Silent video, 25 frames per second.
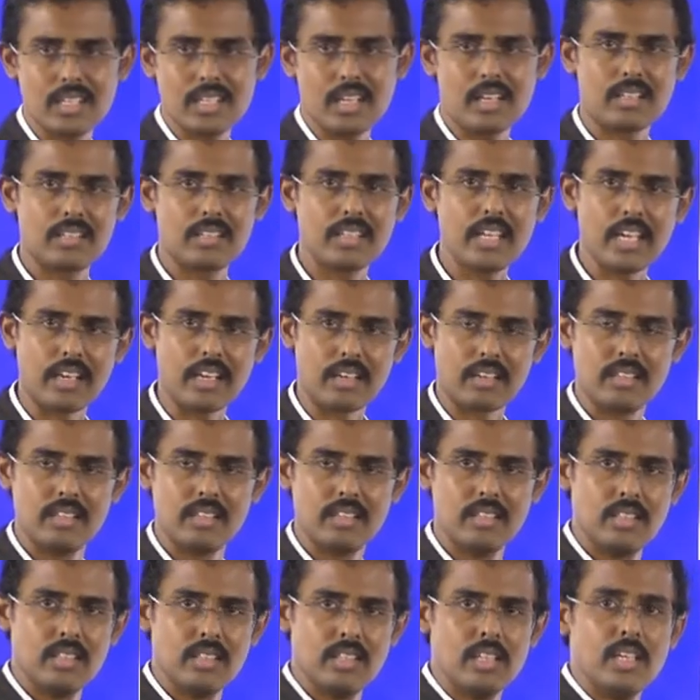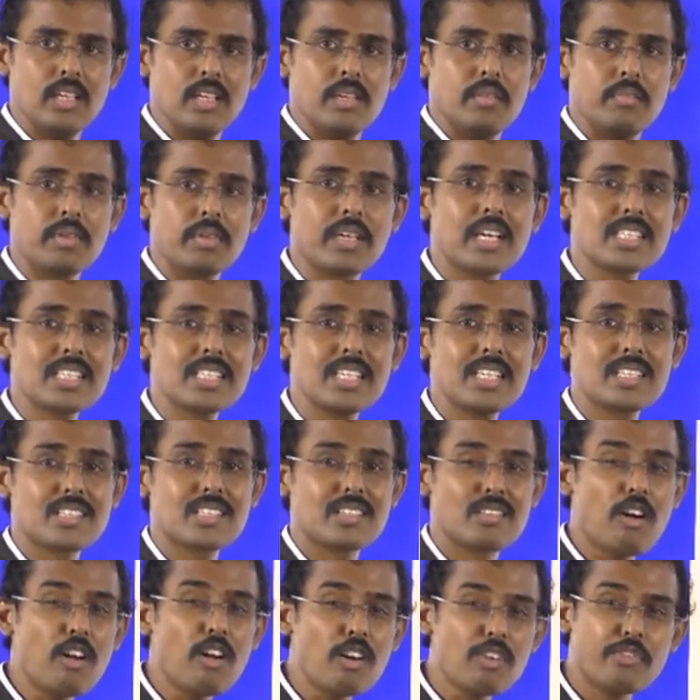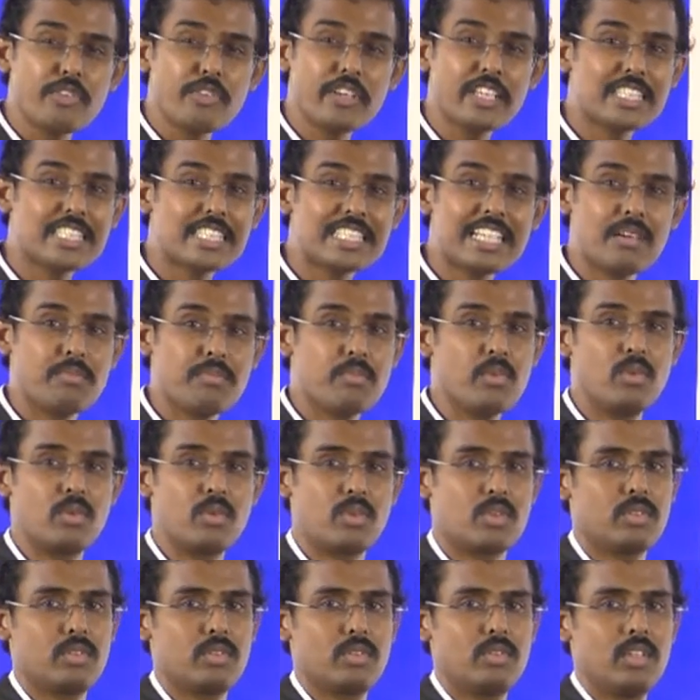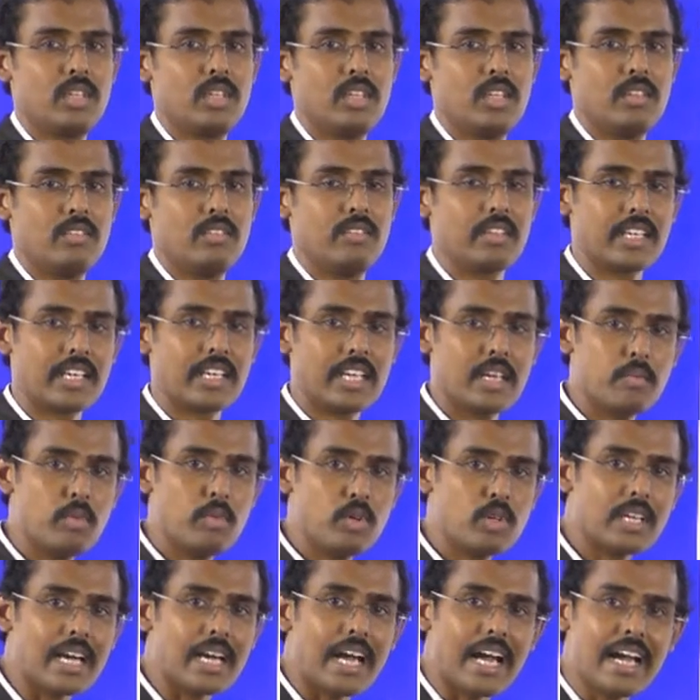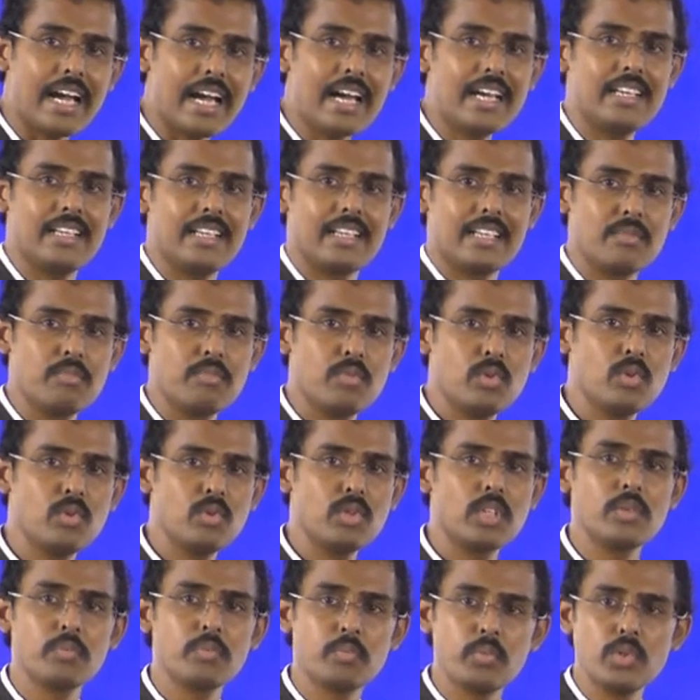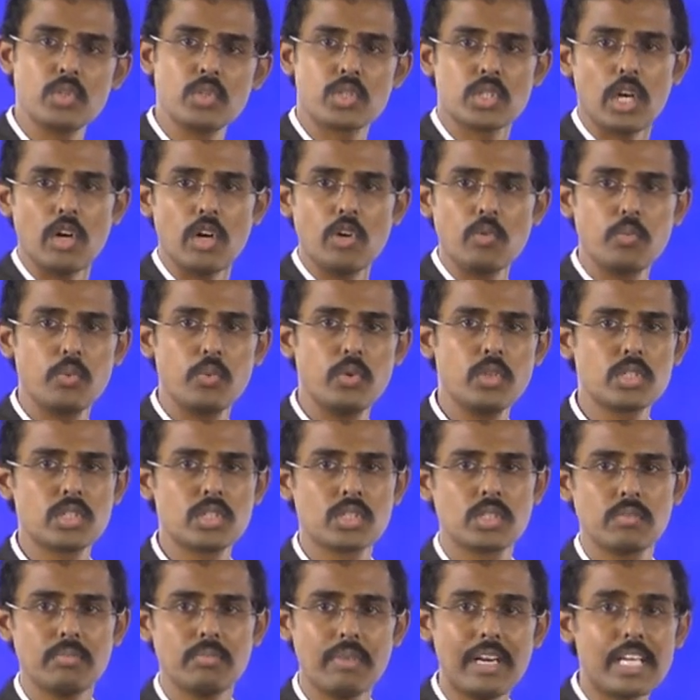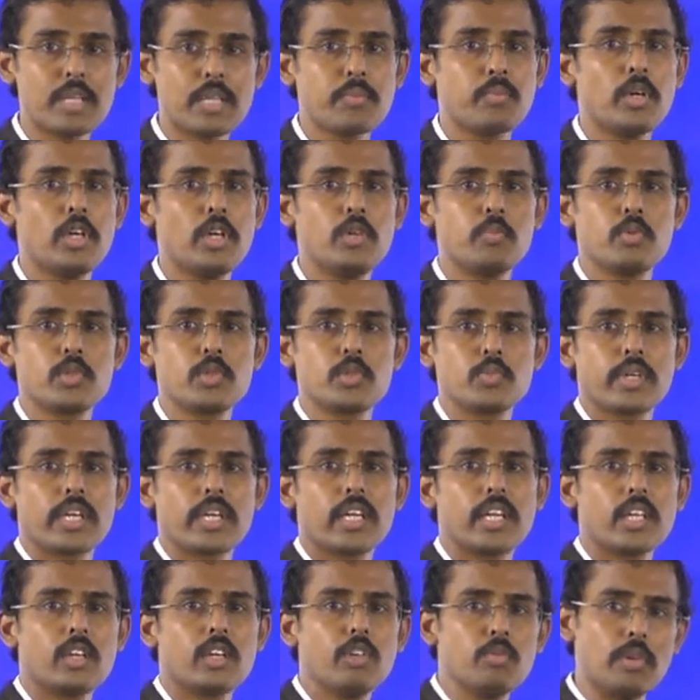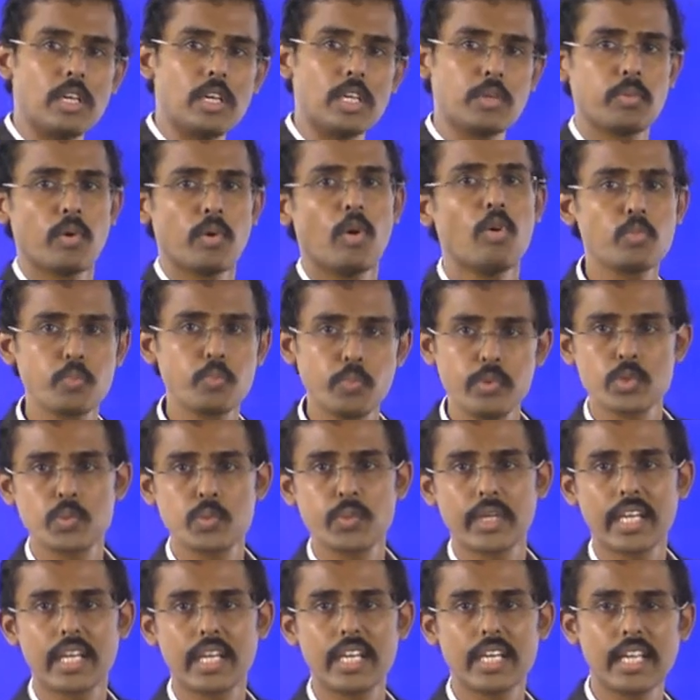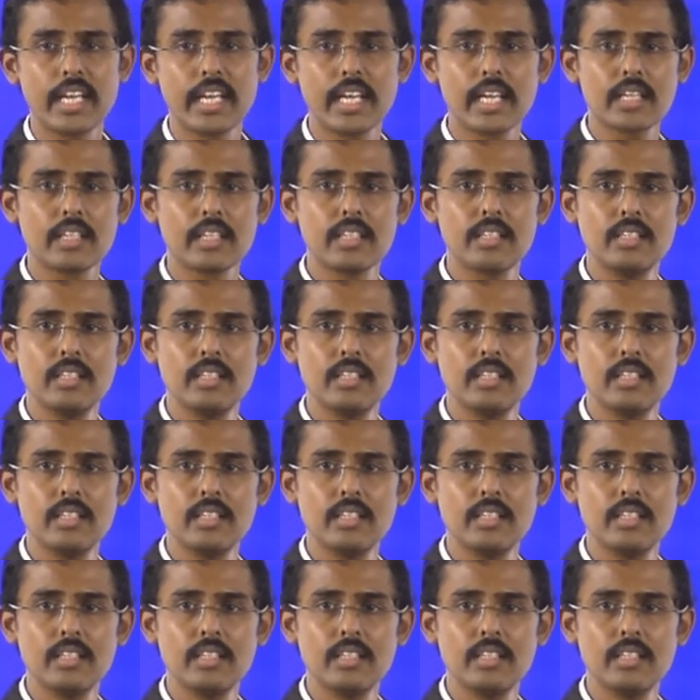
are there, because it is not fixed amount. We can able to add, remove inputs, outputs, multiple inputs we can give, multiple outputs we can take,